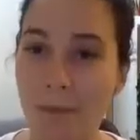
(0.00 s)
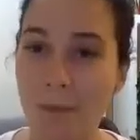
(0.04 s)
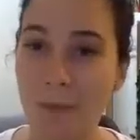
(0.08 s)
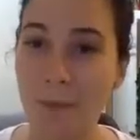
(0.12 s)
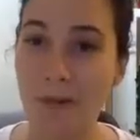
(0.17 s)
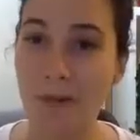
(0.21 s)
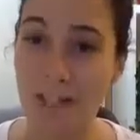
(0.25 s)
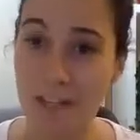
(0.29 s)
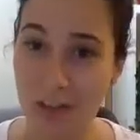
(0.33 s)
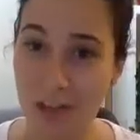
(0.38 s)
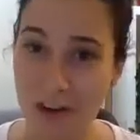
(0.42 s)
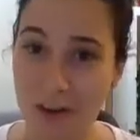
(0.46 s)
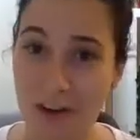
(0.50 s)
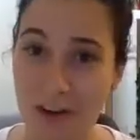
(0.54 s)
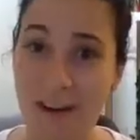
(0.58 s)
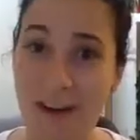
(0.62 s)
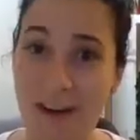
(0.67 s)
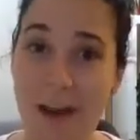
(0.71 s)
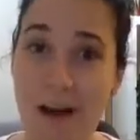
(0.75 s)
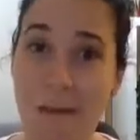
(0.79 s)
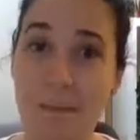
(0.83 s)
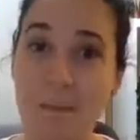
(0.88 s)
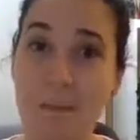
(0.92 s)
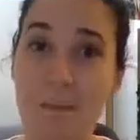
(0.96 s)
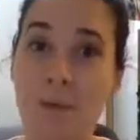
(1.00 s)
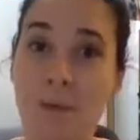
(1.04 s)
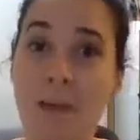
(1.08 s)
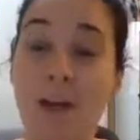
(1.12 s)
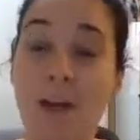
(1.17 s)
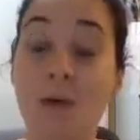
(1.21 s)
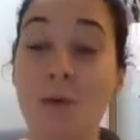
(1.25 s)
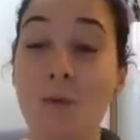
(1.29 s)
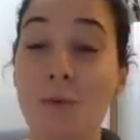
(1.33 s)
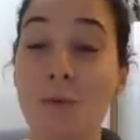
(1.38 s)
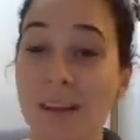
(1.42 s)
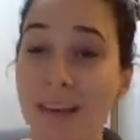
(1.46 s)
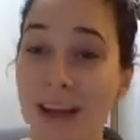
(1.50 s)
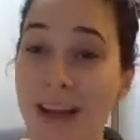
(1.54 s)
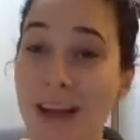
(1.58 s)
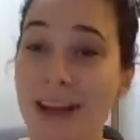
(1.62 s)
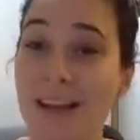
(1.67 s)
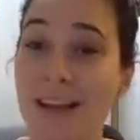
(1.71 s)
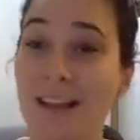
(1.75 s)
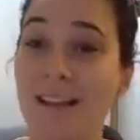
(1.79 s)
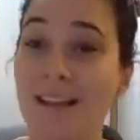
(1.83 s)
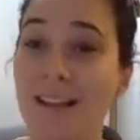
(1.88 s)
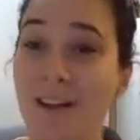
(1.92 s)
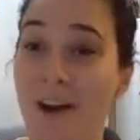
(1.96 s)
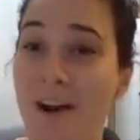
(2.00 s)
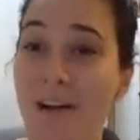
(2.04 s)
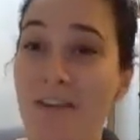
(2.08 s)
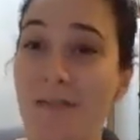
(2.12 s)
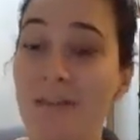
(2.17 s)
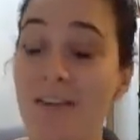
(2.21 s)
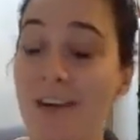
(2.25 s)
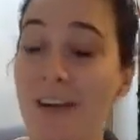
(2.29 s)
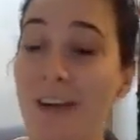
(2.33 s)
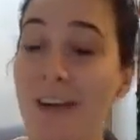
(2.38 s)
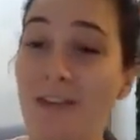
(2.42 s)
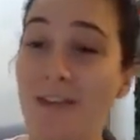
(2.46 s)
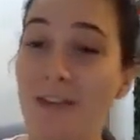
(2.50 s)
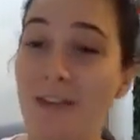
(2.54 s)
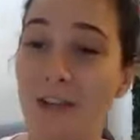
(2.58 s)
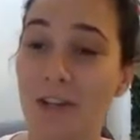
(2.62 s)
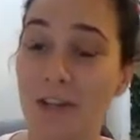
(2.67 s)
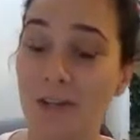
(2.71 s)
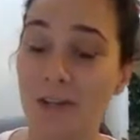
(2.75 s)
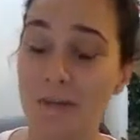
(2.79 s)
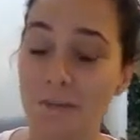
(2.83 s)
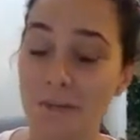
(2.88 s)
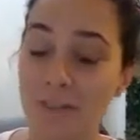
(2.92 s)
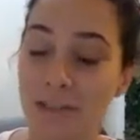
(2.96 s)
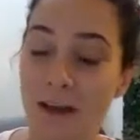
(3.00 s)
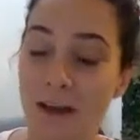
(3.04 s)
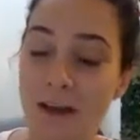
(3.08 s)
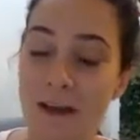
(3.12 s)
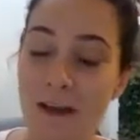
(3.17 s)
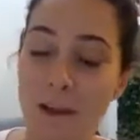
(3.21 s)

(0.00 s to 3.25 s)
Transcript: We're turning up and we're creating life on our terms,